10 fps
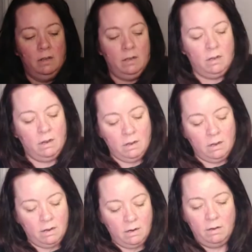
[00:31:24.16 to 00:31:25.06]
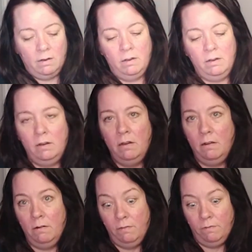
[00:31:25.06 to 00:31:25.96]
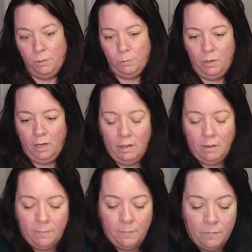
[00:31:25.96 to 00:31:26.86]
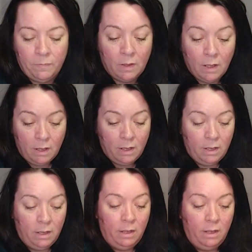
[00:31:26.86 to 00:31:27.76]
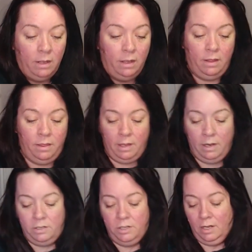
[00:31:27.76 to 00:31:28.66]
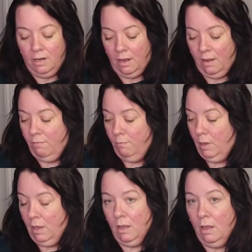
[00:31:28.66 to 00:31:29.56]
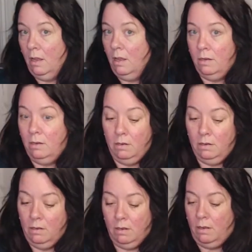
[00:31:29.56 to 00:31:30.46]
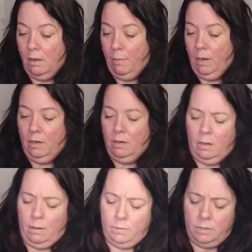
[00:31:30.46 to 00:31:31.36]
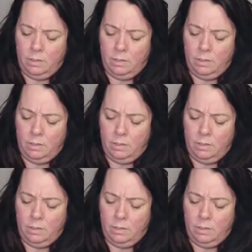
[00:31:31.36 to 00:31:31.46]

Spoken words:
you know, for spring. And then she gave me, I mean, I'm